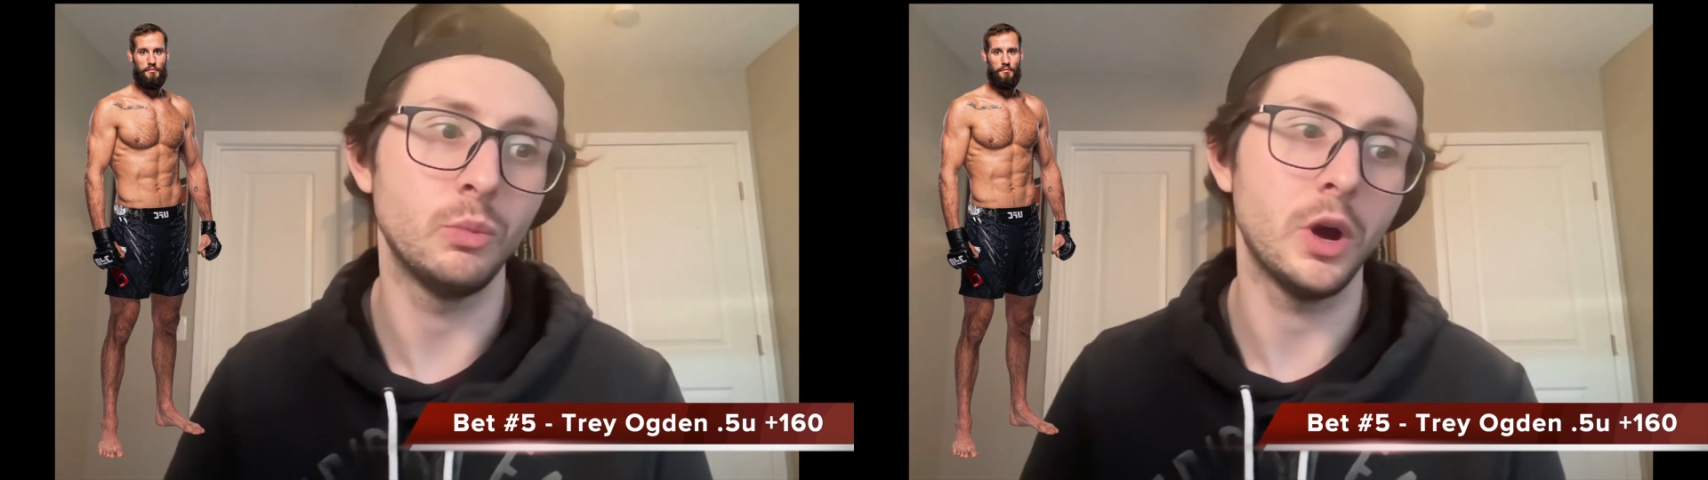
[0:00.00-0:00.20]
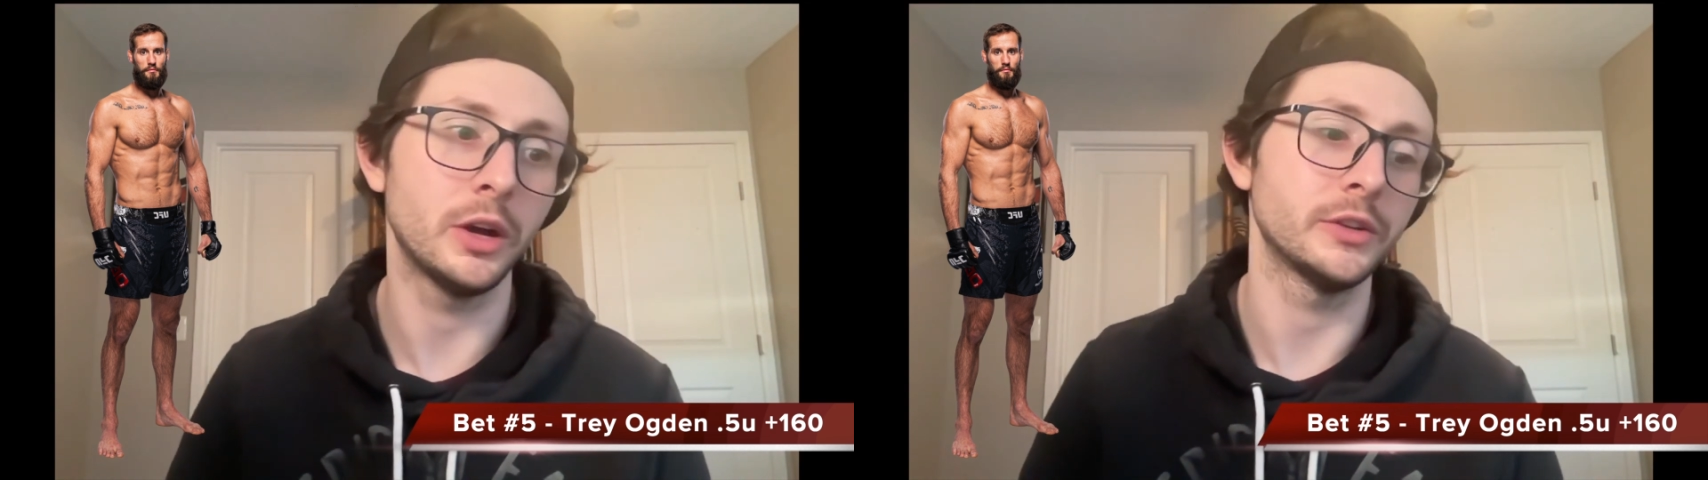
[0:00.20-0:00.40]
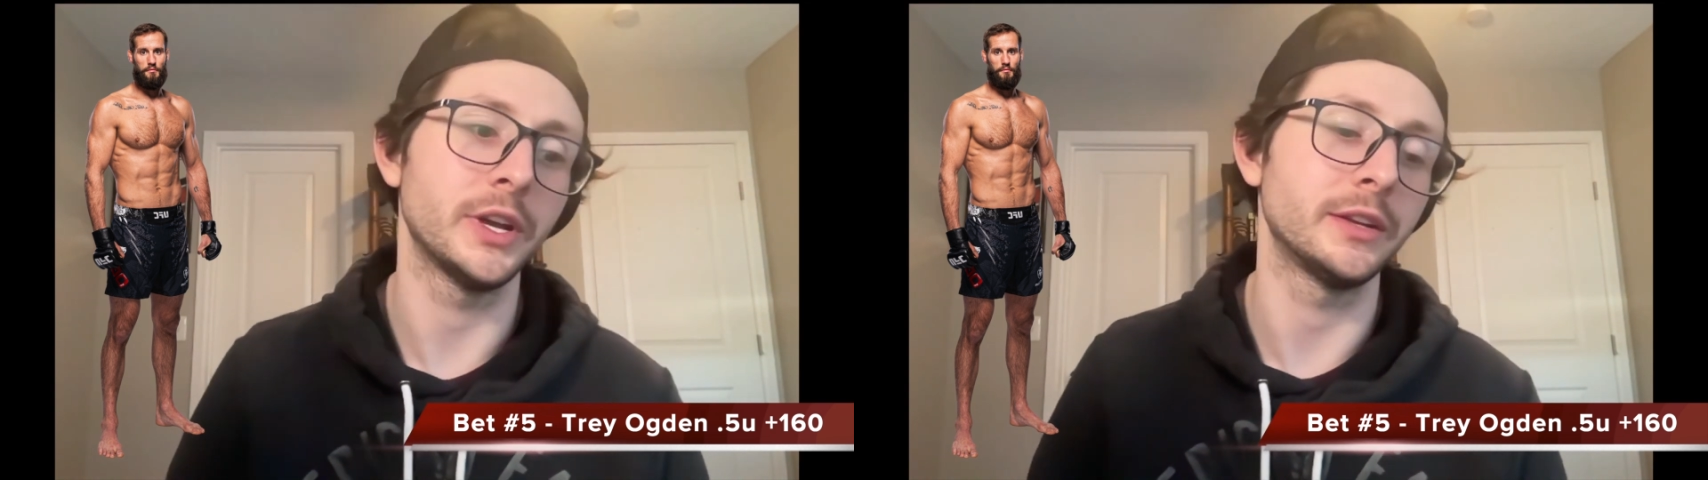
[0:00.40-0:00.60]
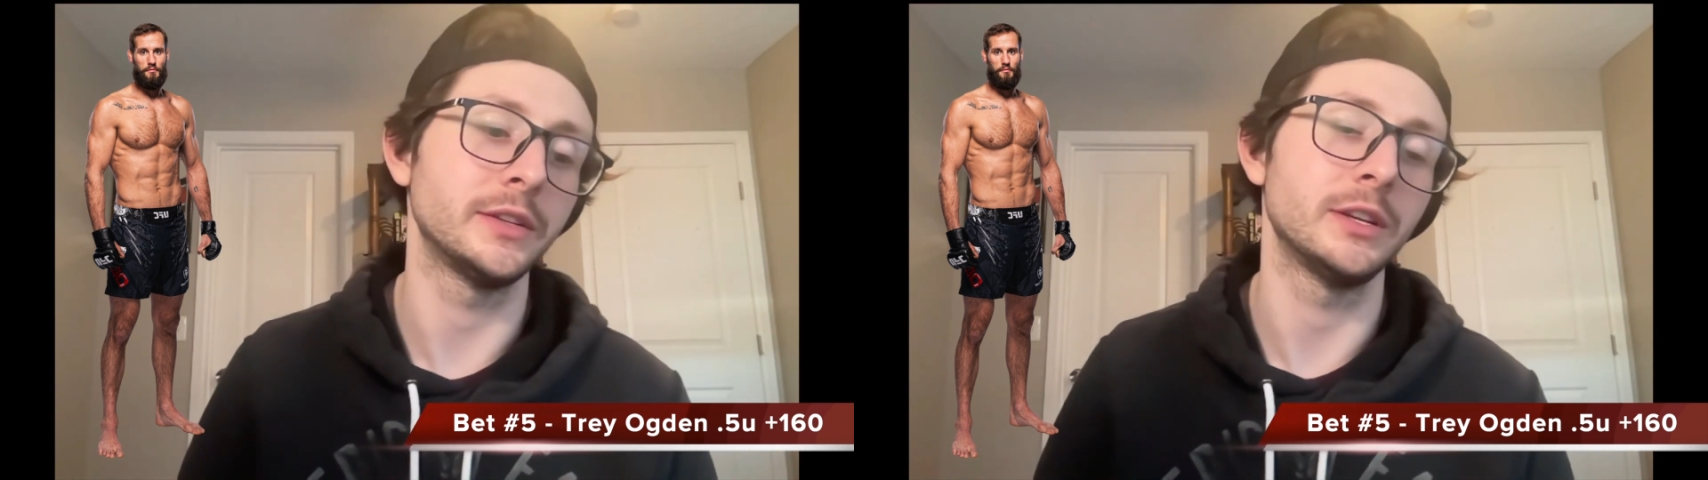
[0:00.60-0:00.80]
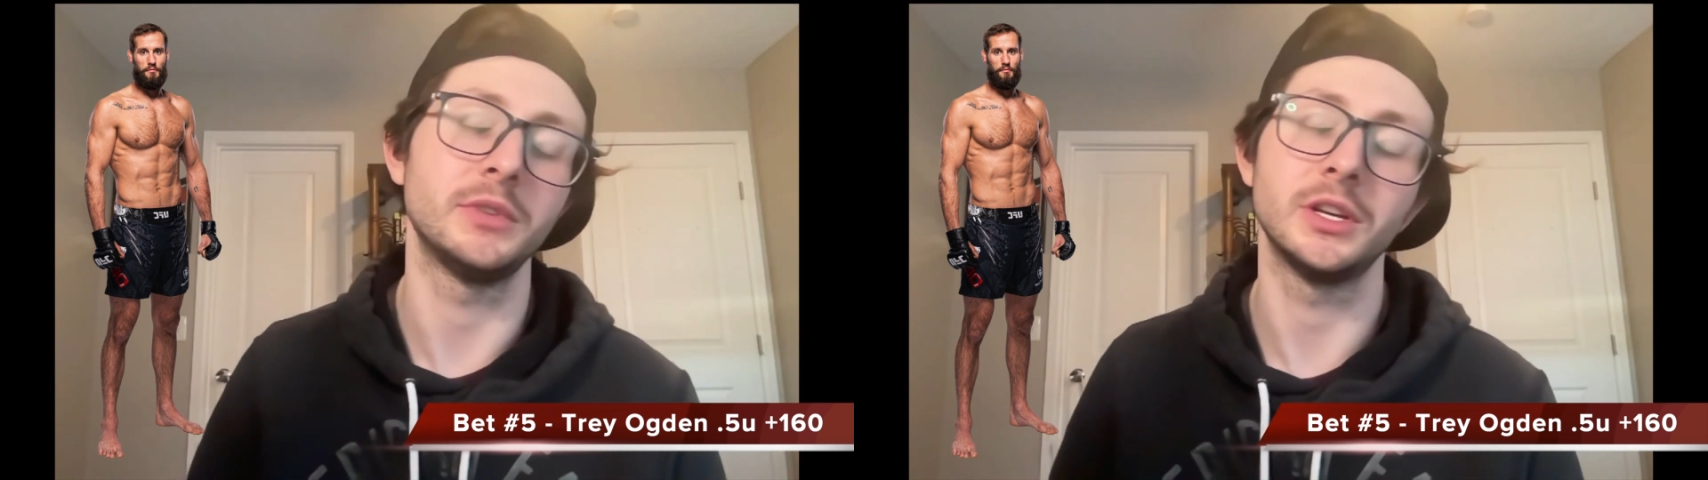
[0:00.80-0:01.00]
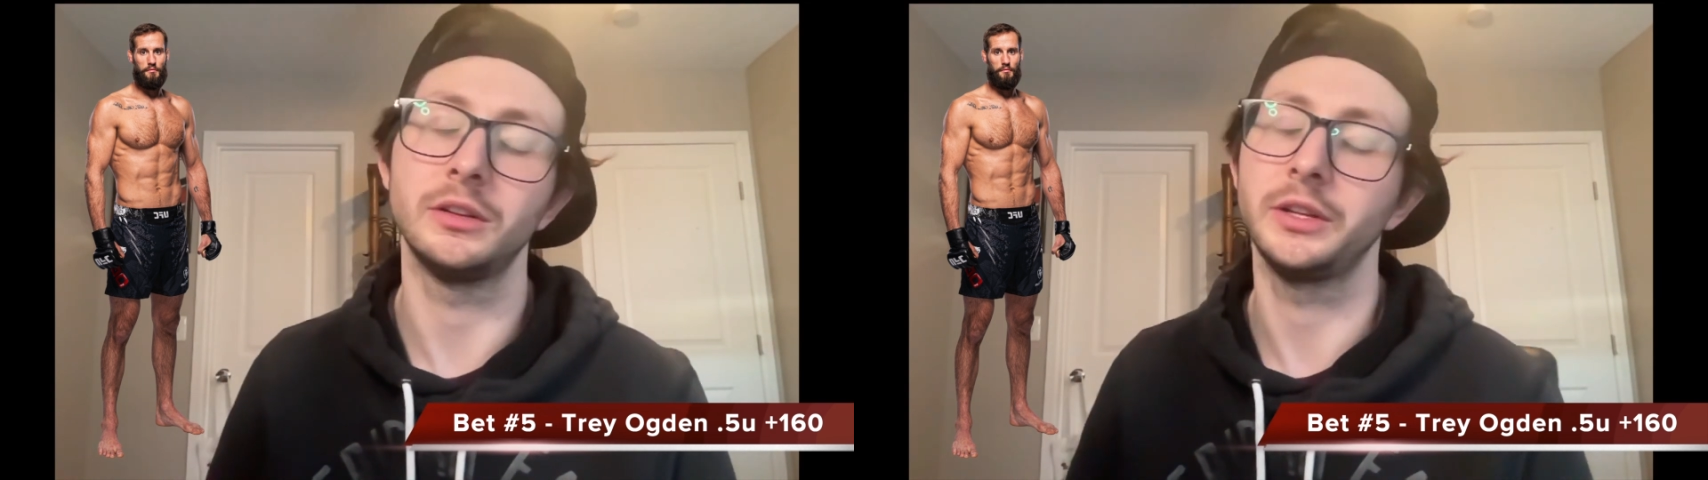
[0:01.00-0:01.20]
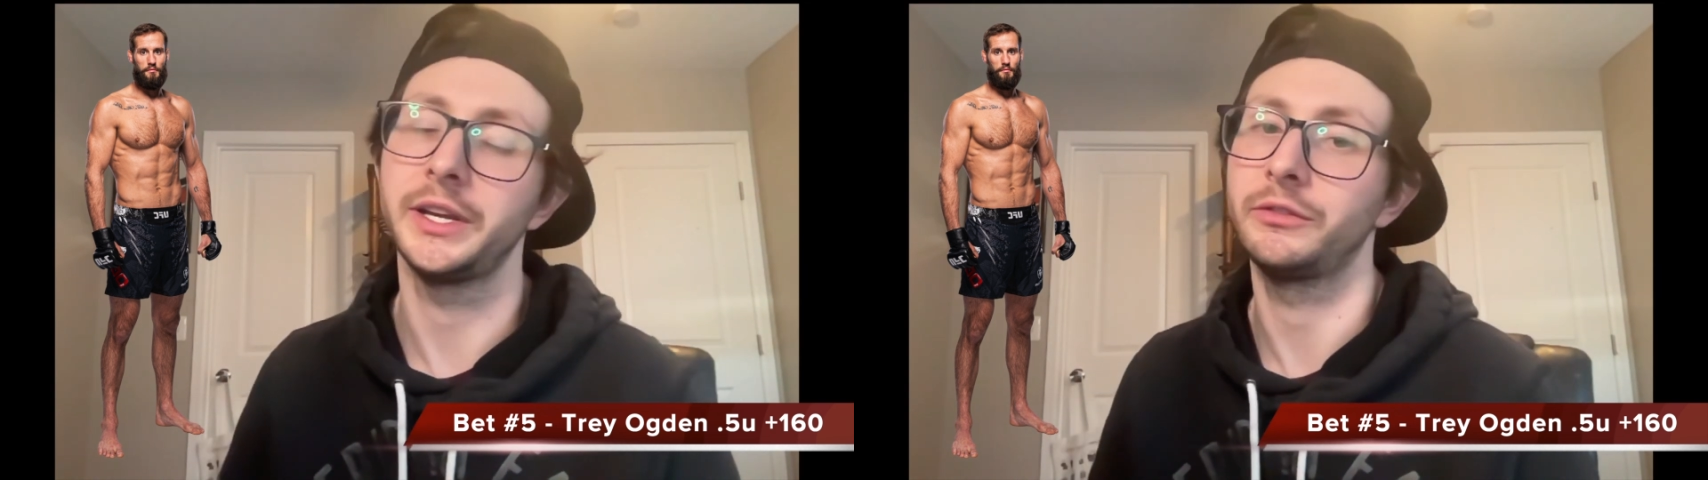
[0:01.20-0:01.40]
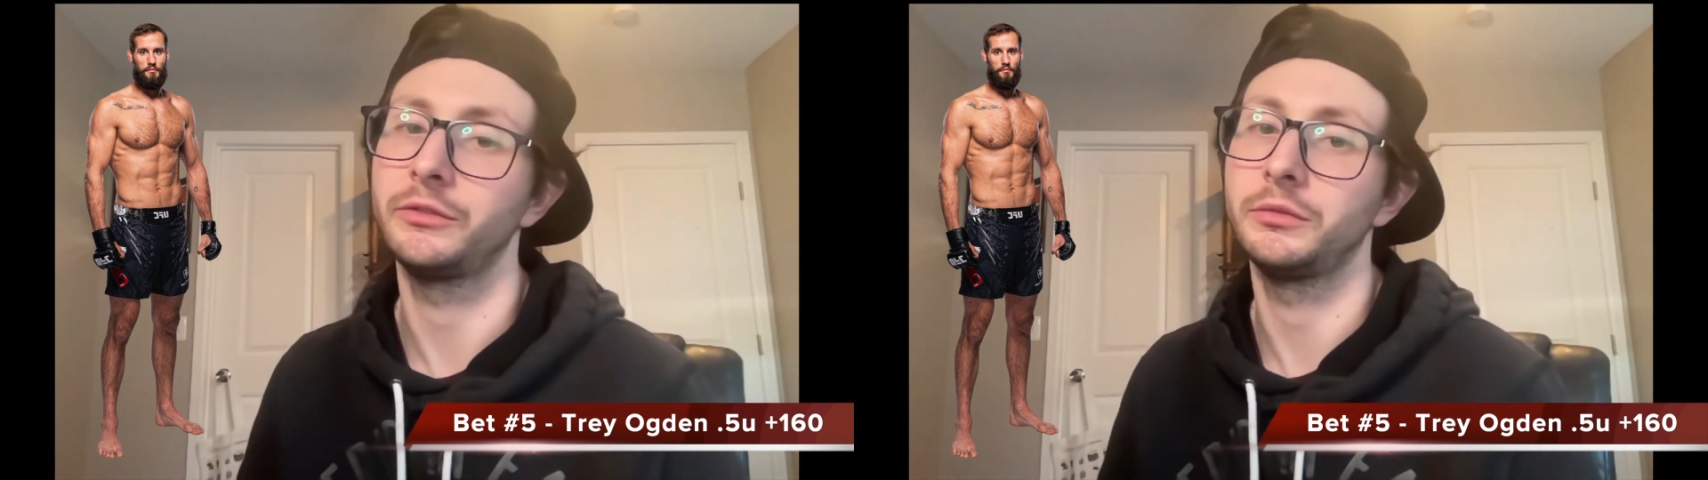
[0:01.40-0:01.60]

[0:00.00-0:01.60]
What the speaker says: waters, I can see him getting a late